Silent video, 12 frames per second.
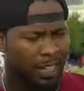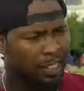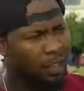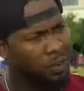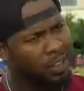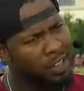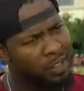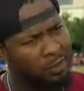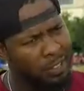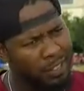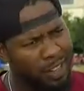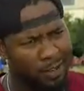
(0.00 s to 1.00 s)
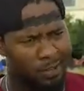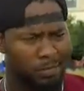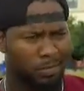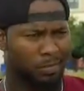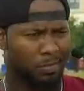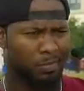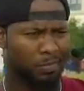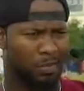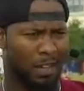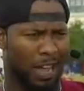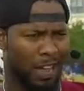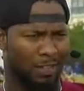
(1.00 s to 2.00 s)
that's on him. That's not on
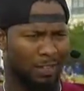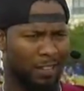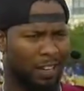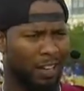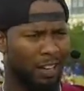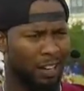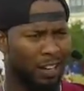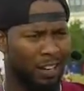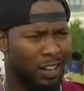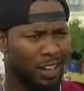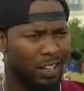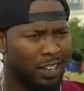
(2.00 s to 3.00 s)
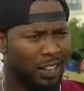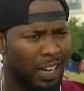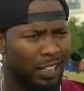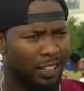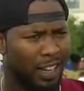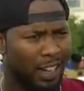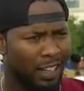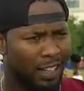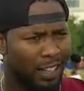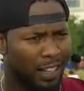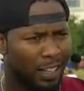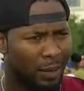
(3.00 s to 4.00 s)
what I've done or anything like that.
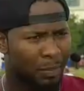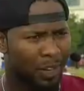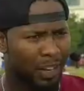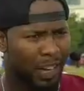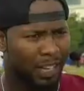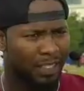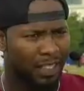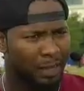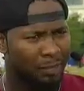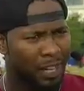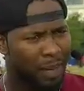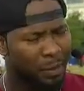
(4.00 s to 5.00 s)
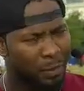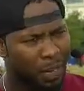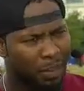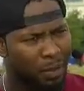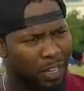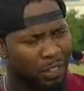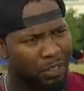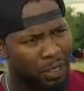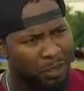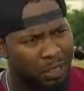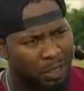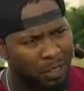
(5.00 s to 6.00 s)
But at the same time, go back and watch
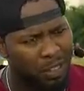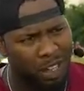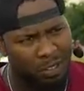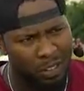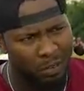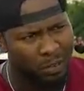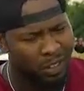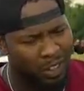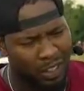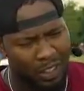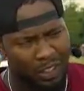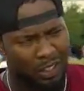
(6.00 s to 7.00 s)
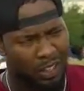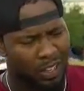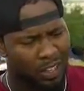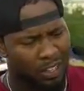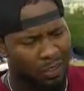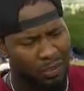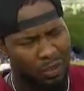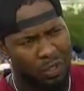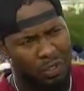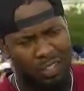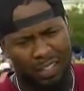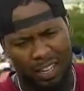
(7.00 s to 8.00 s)
film and see what coverage we are in. So for
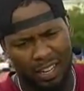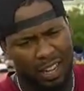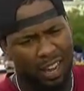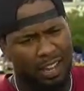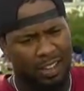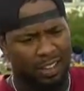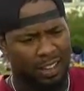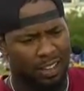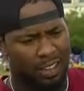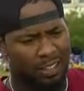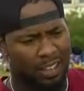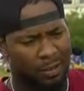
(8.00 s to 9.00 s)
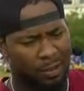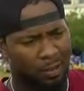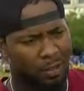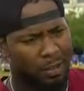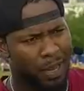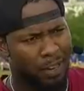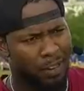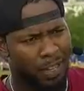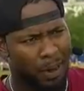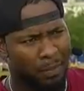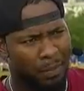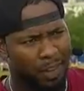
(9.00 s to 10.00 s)
you to say that and say it was man
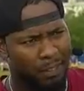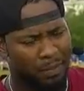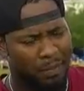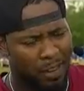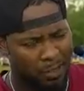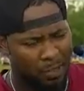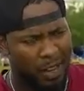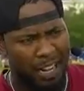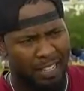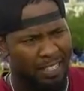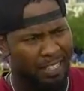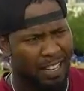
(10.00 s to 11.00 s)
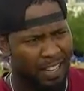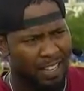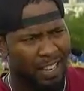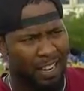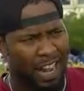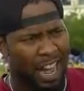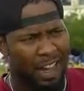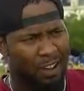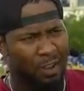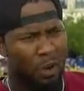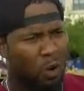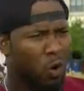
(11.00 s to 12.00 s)
on that play from everybody seeing that and
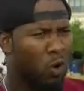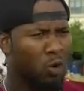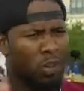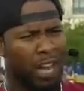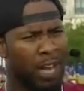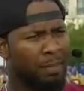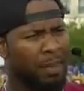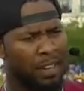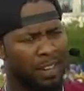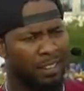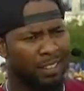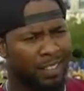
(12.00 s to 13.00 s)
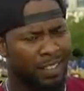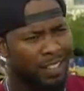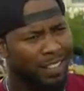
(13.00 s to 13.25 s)
how, oh, he got beaten up,